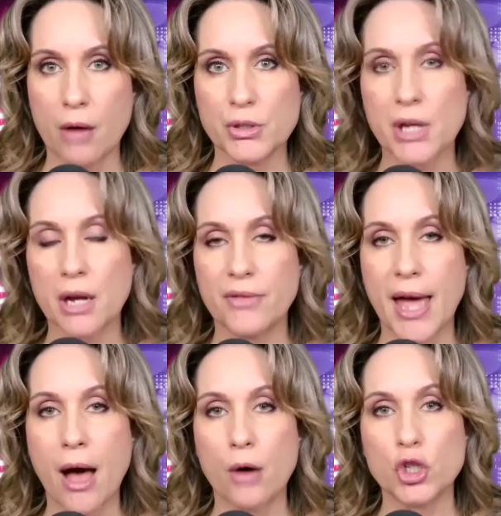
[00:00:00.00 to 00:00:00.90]
outside of the
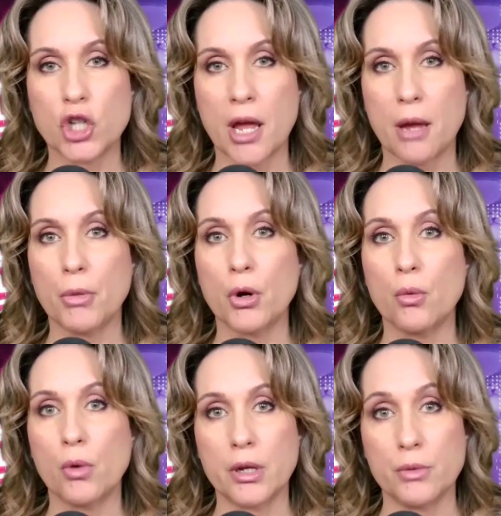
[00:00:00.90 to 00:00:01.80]
House chamber
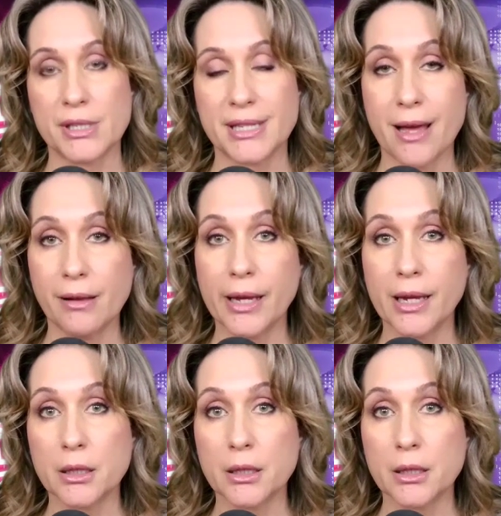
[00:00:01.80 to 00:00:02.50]
where he was yelling